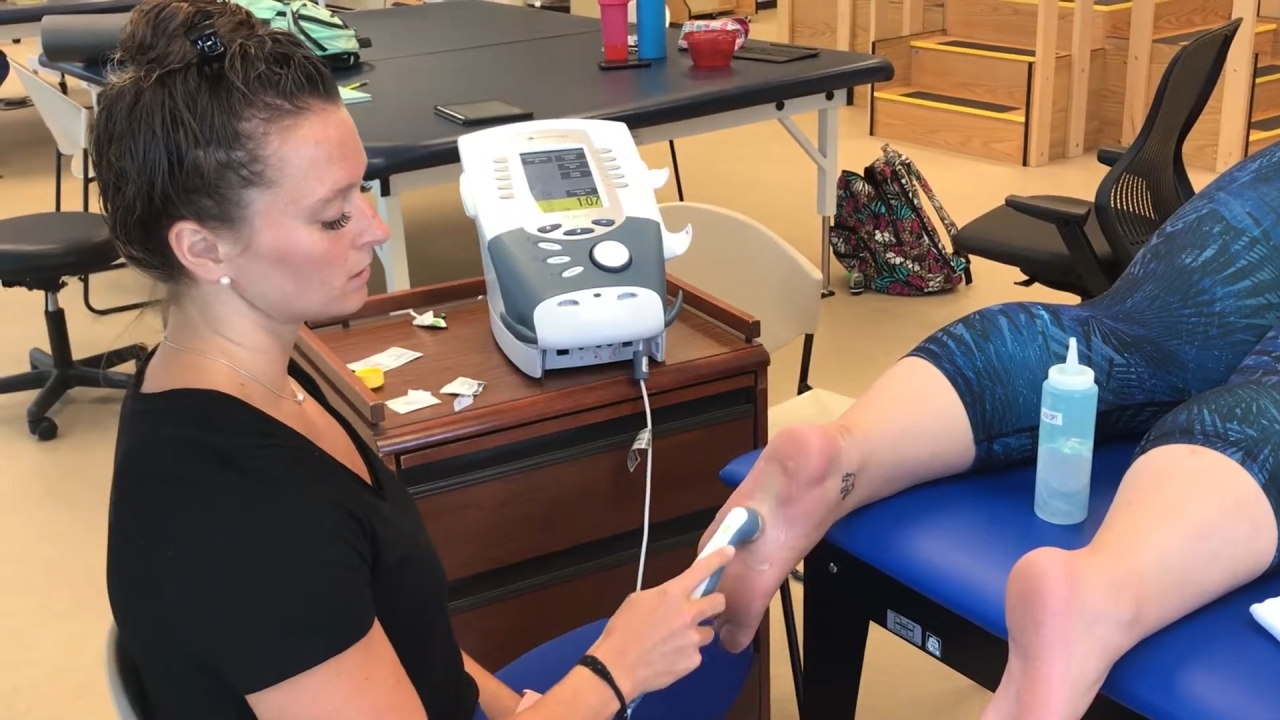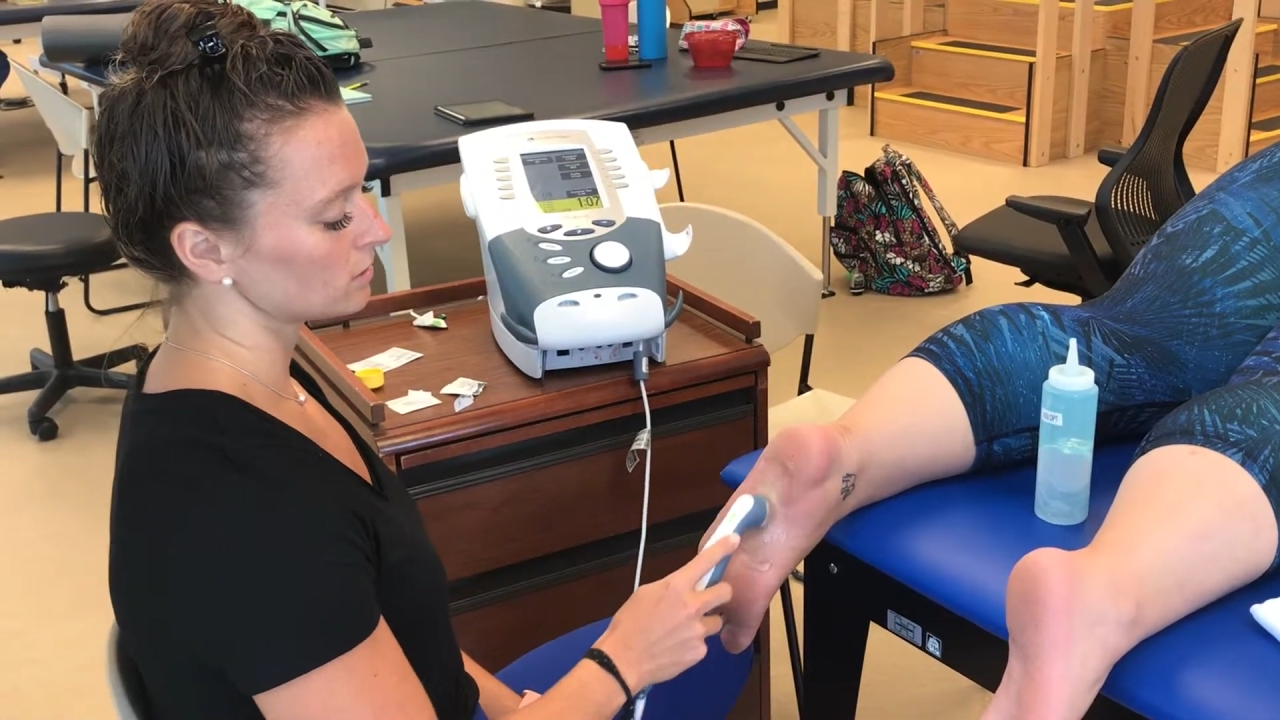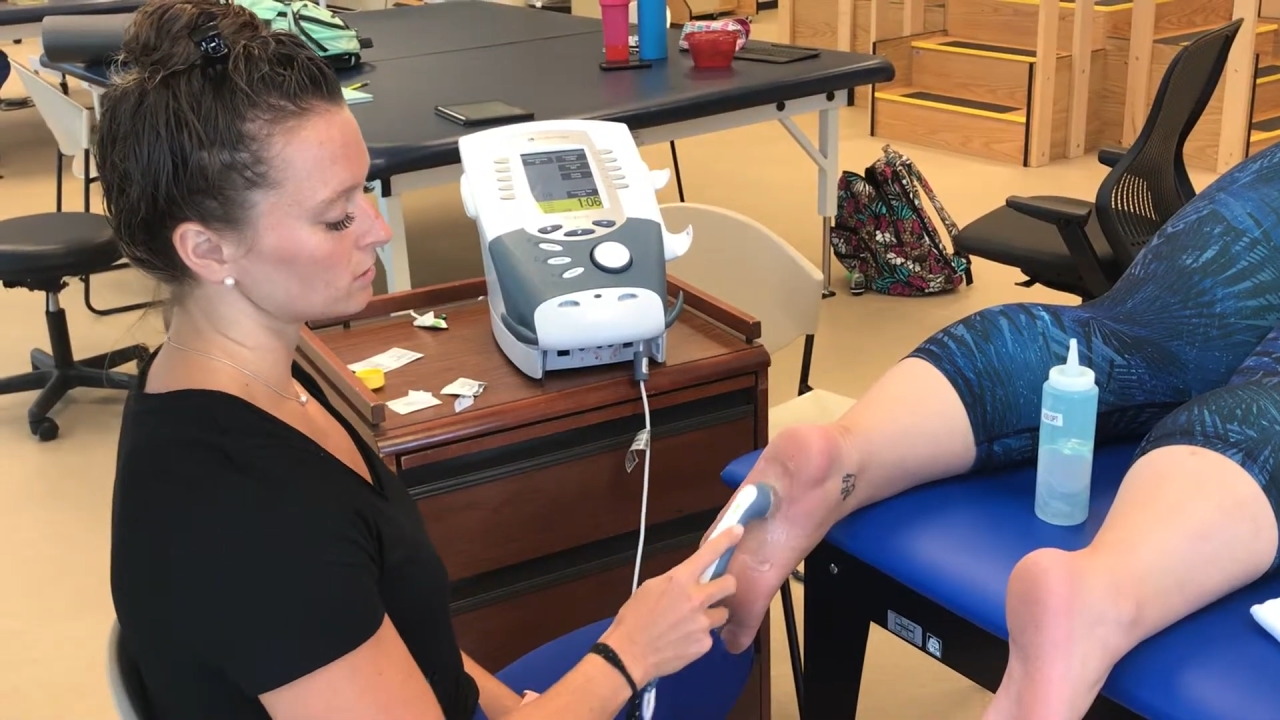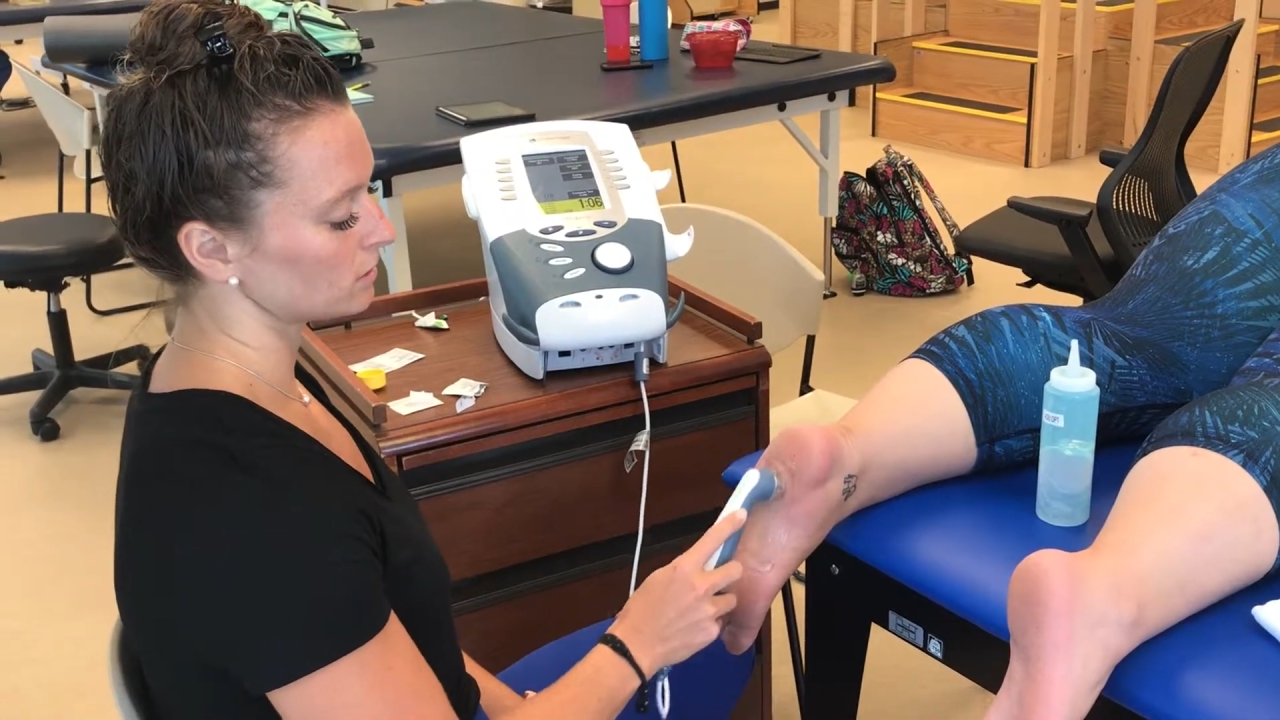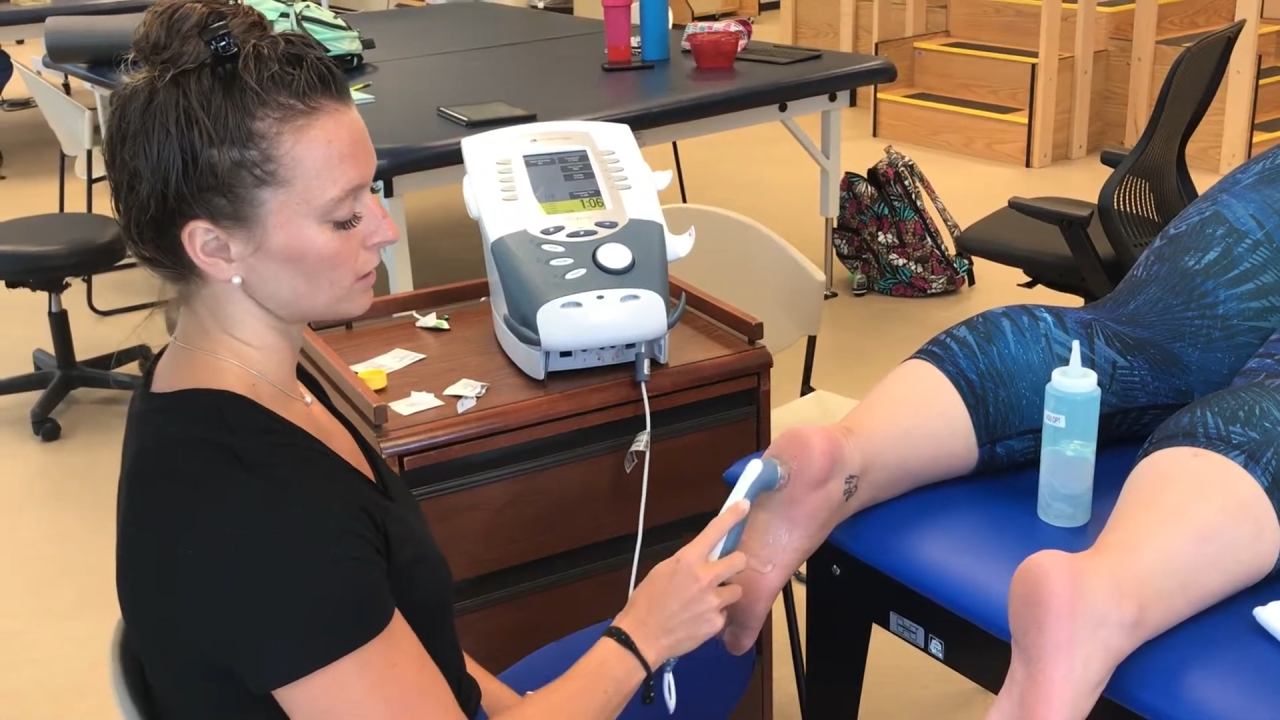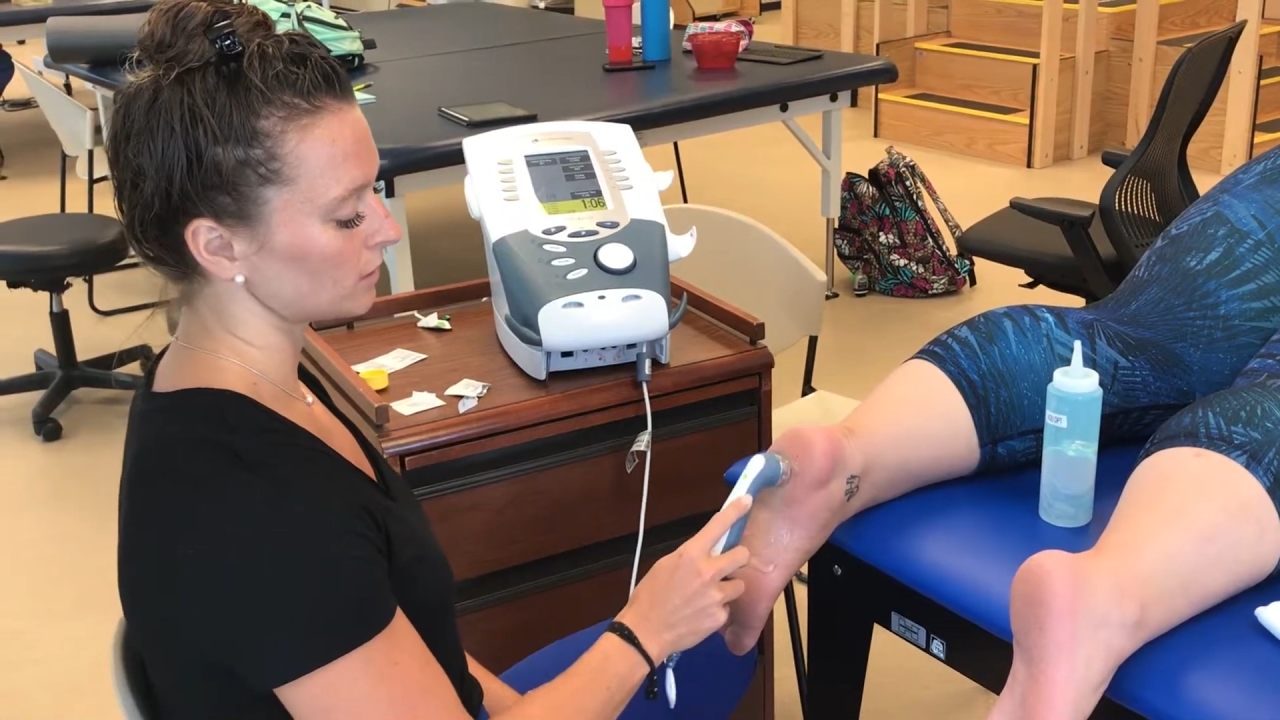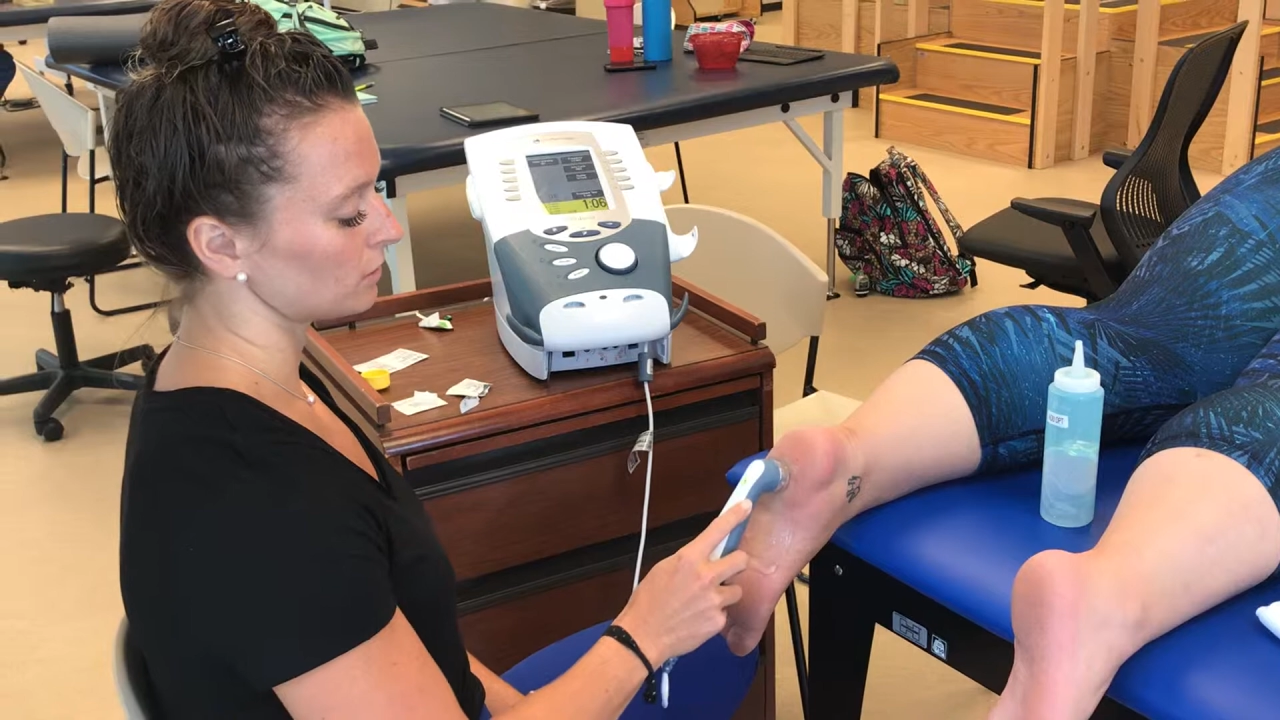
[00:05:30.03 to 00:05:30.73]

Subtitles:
so that